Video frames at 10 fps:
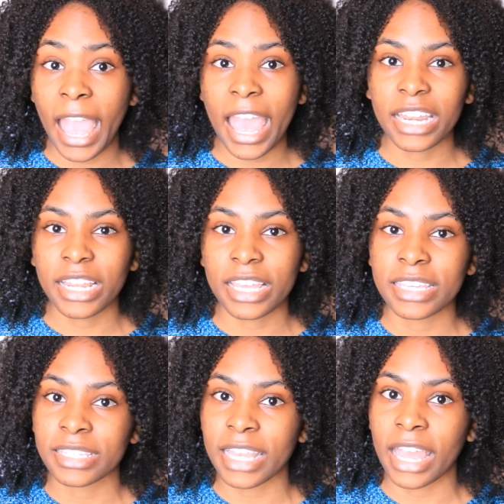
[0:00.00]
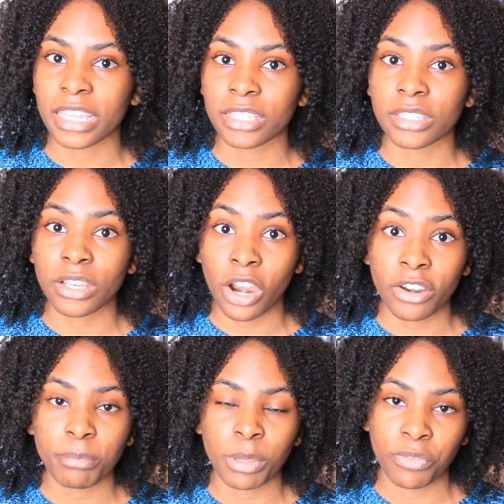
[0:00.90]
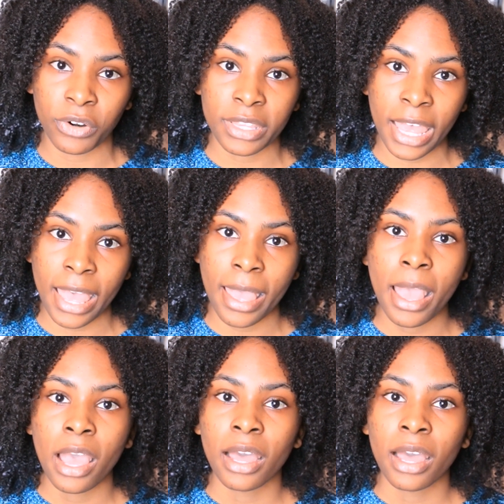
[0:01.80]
I had a satin scarf before that,